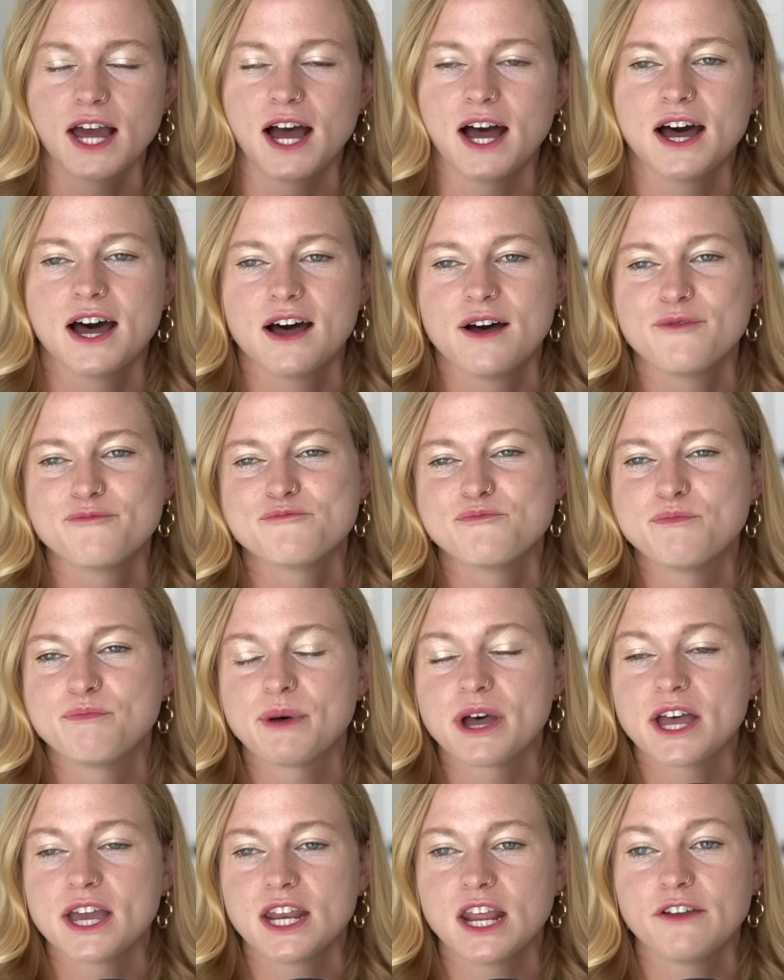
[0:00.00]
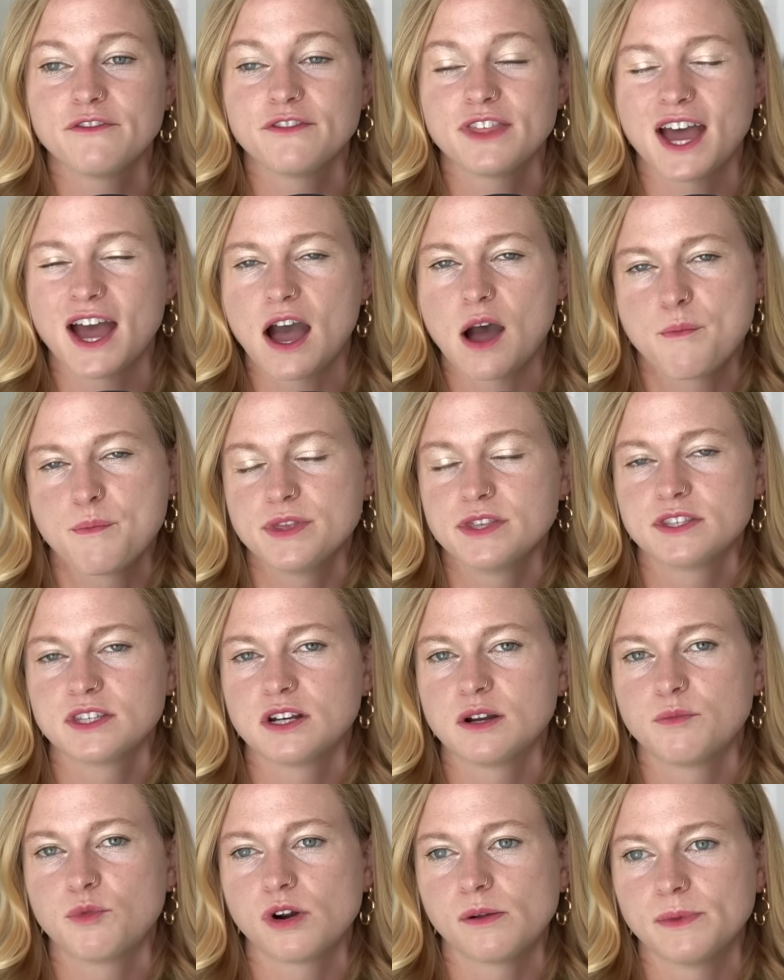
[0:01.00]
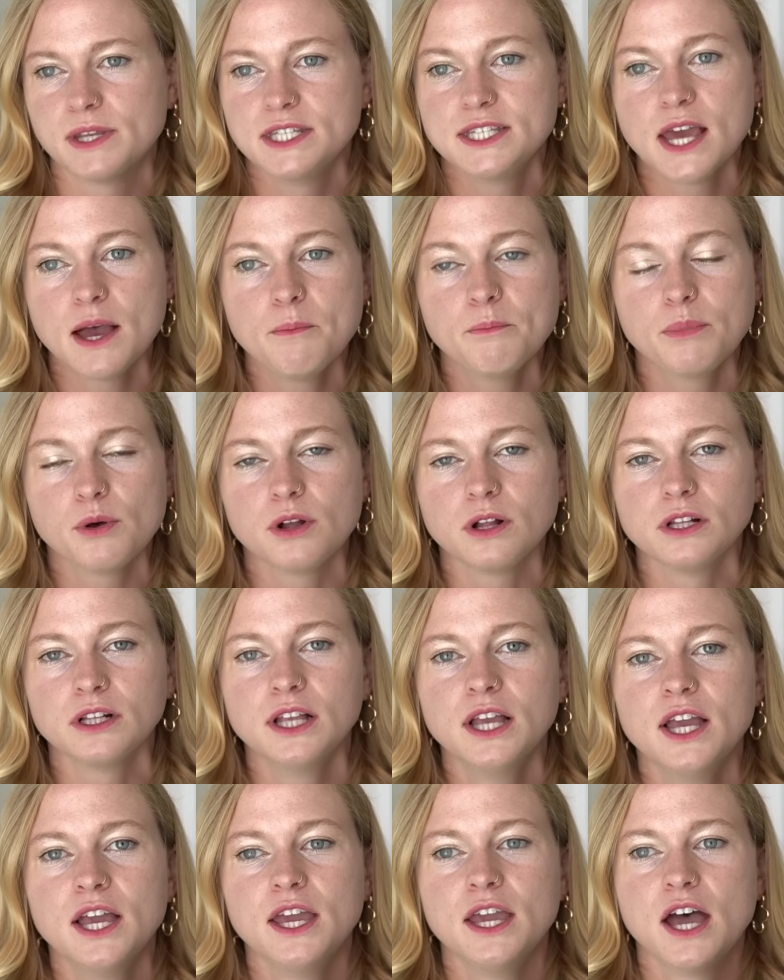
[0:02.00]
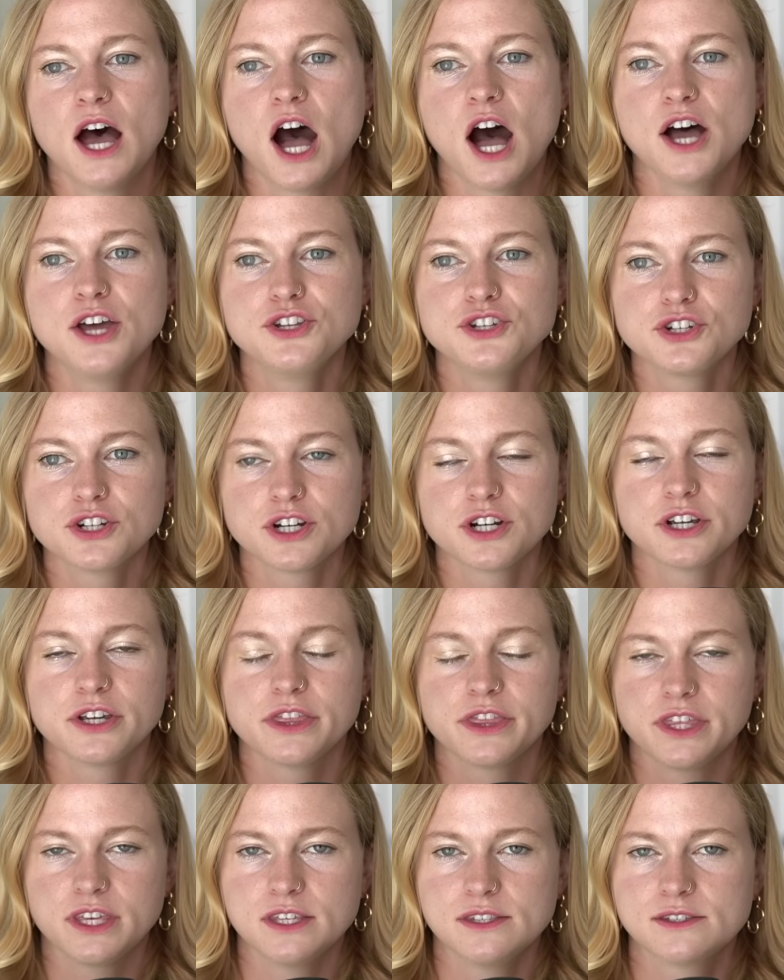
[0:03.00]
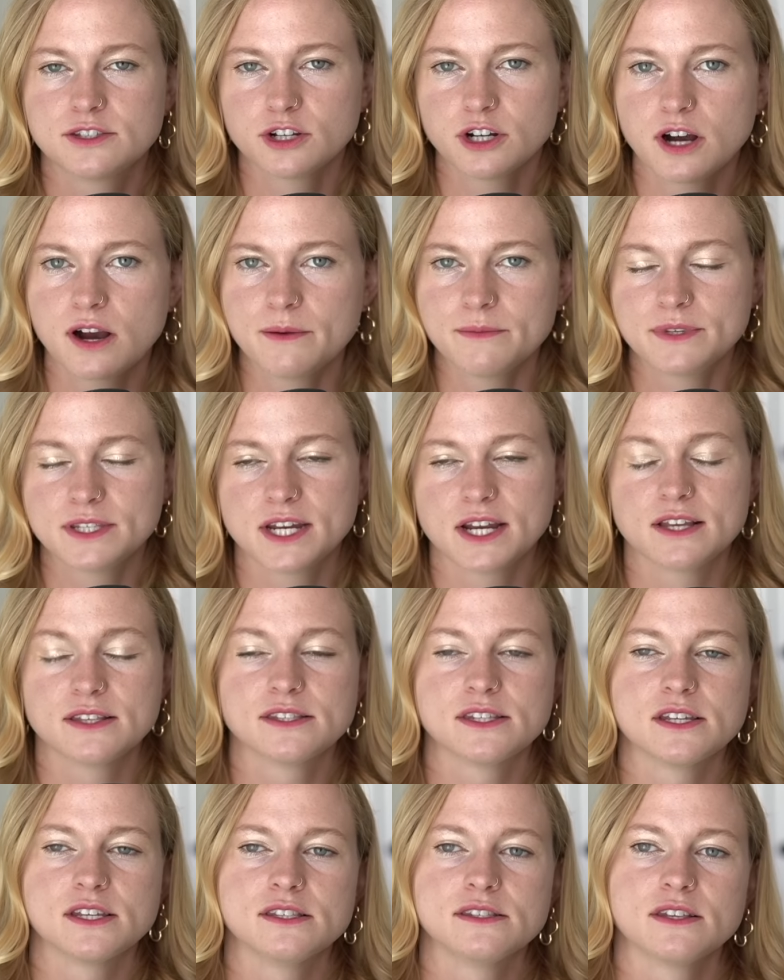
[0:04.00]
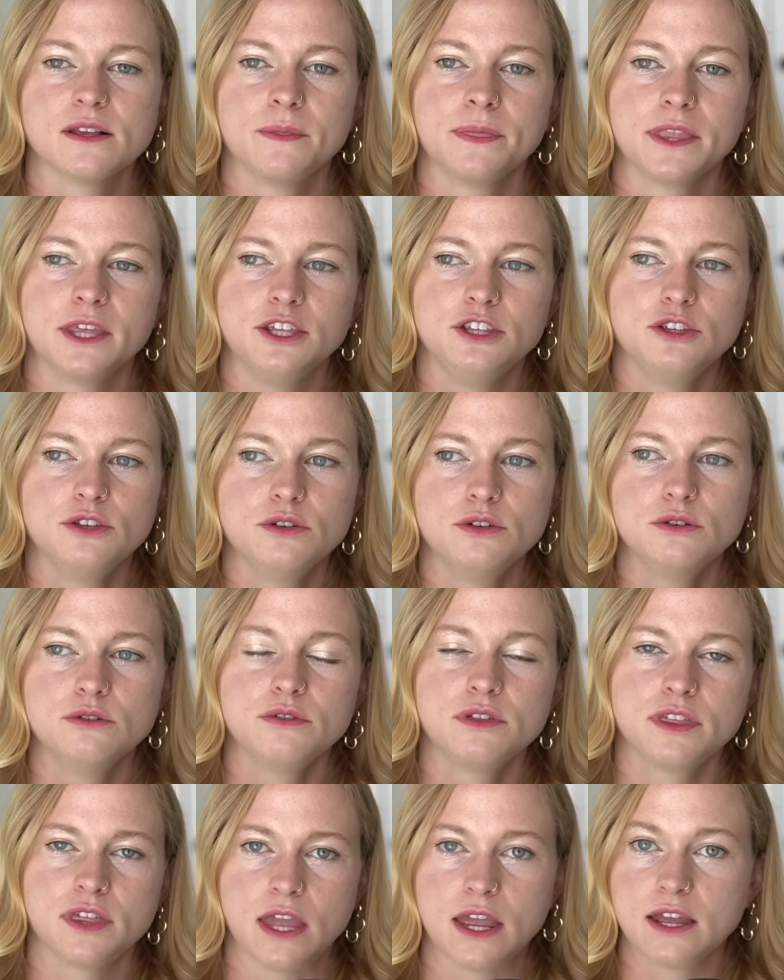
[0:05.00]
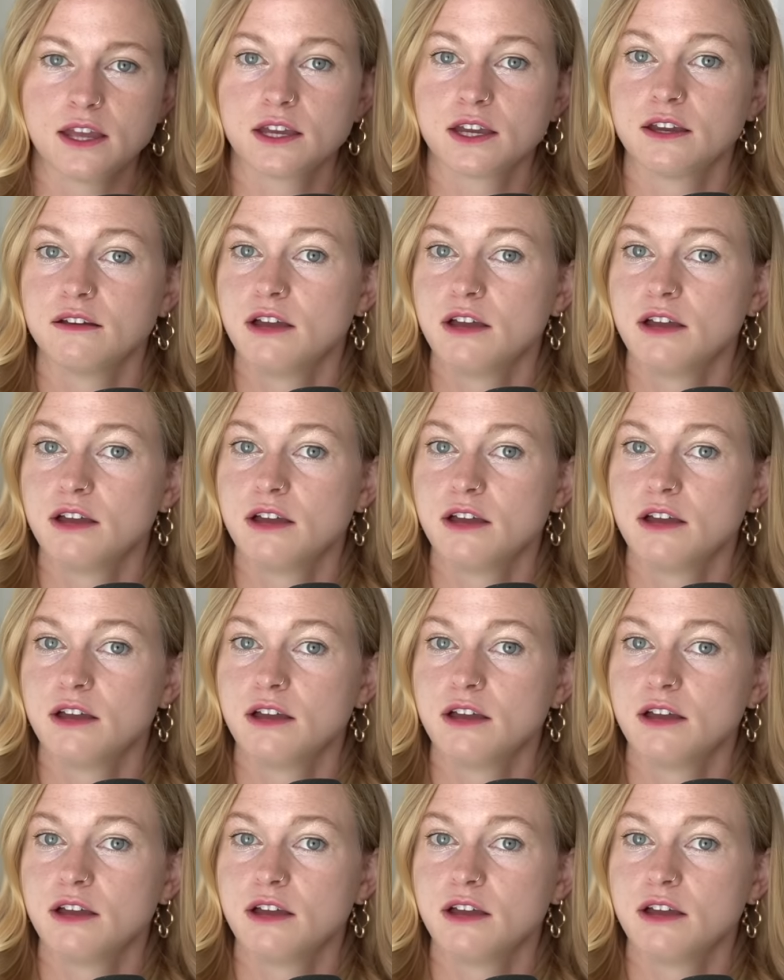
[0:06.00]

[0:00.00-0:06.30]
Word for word: Um, but if that happens in a Mormon temple, under these circumstances, you think